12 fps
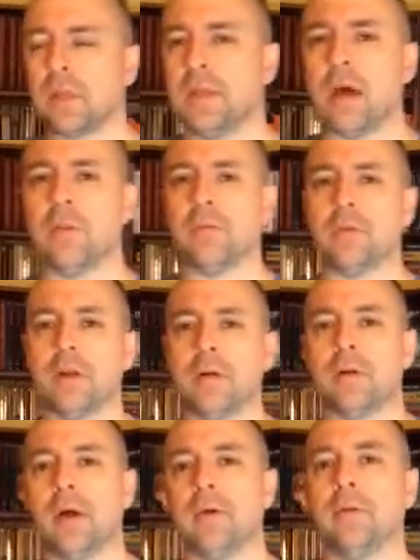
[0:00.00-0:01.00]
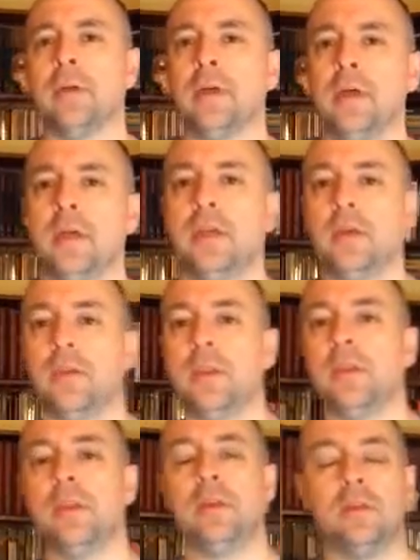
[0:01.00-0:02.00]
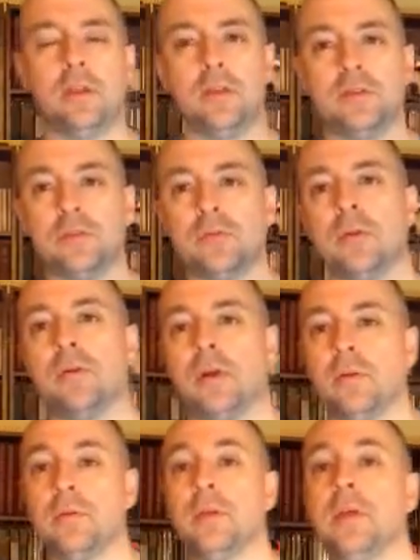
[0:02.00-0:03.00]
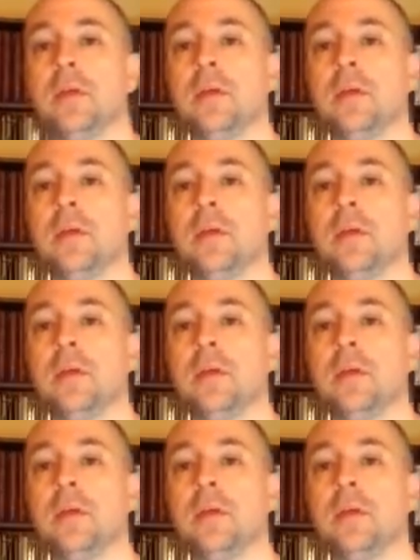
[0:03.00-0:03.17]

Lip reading: Now they're running around. They used to run around,